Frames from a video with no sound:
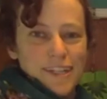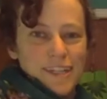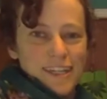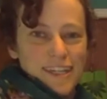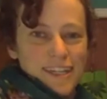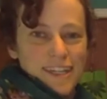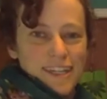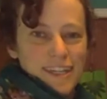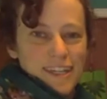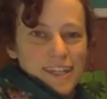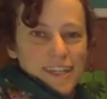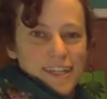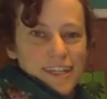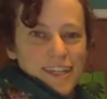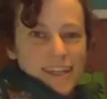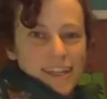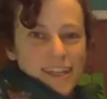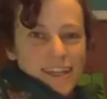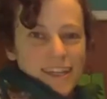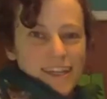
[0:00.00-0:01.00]

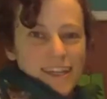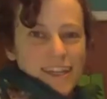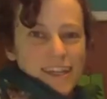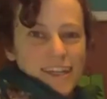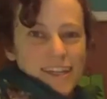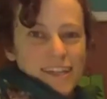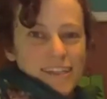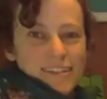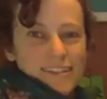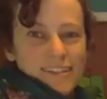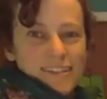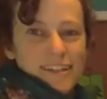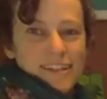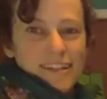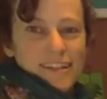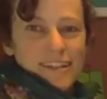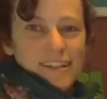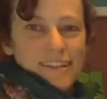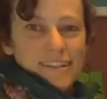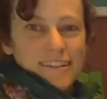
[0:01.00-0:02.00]

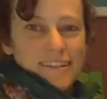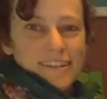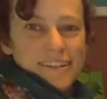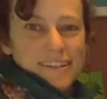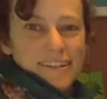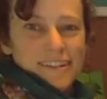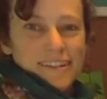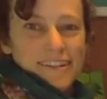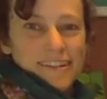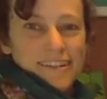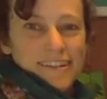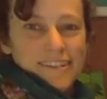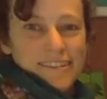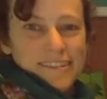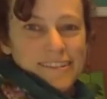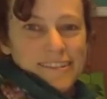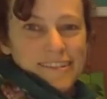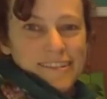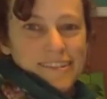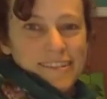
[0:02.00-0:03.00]

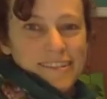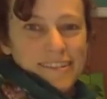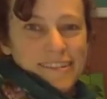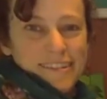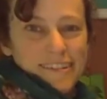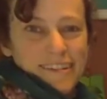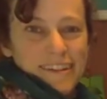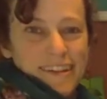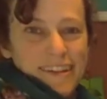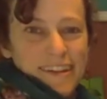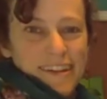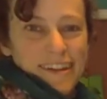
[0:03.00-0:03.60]
(no one is talking)